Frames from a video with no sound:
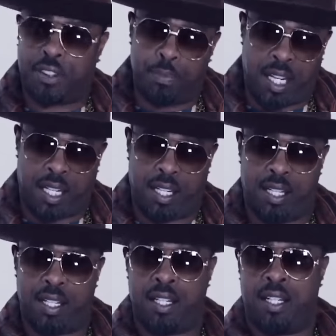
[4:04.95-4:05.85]
us make
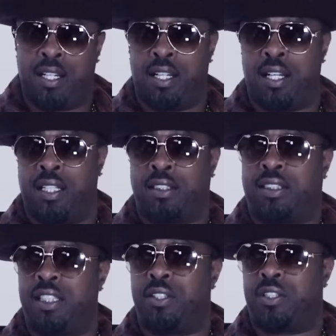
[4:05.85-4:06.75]
it is
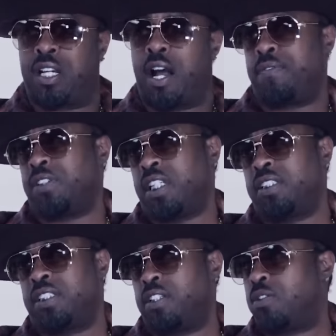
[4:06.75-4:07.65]
still the
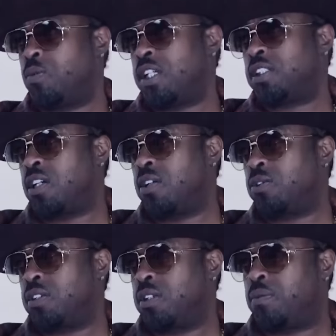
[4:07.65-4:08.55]
conversation of the West
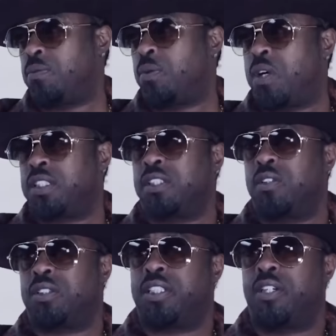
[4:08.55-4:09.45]
Coast. The West
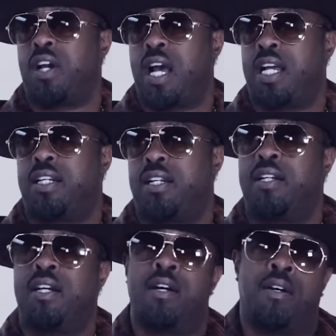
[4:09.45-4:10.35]
Coast still had to
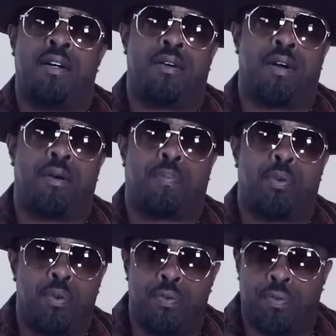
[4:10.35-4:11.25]

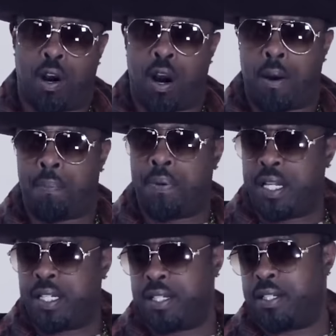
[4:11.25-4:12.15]
prove our
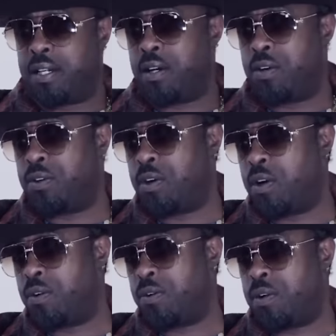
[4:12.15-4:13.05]
opinion on,
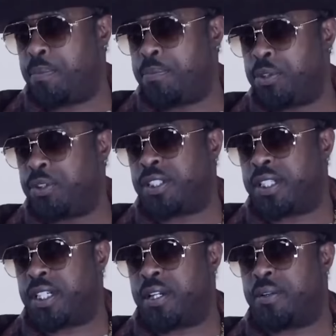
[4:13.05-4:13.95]
on, on
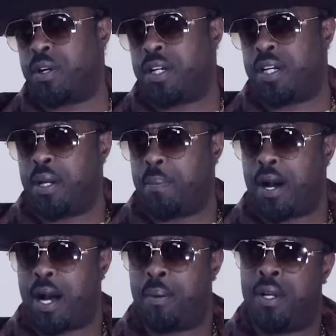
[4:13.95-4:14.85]
music and, and hip
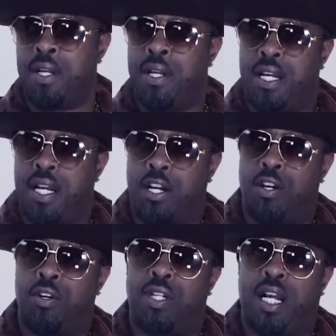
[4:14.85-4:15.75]
hop. And I
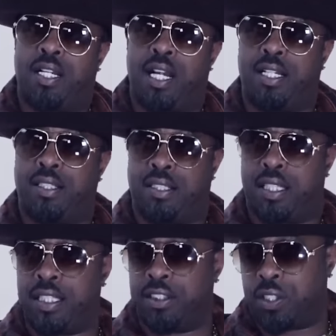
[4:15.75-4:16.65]
know that like
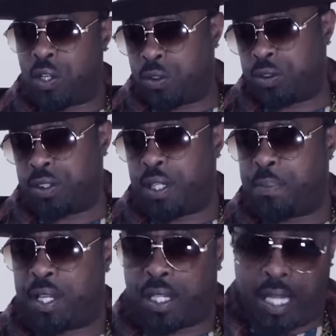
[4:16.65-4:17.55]
the East Coast,
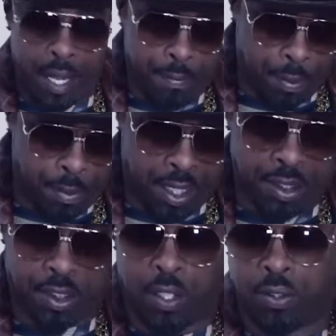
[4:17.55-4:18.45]
it, it came from the
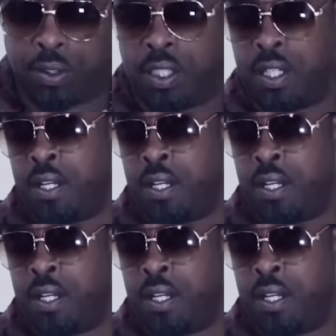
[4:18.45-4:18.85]
East Coast,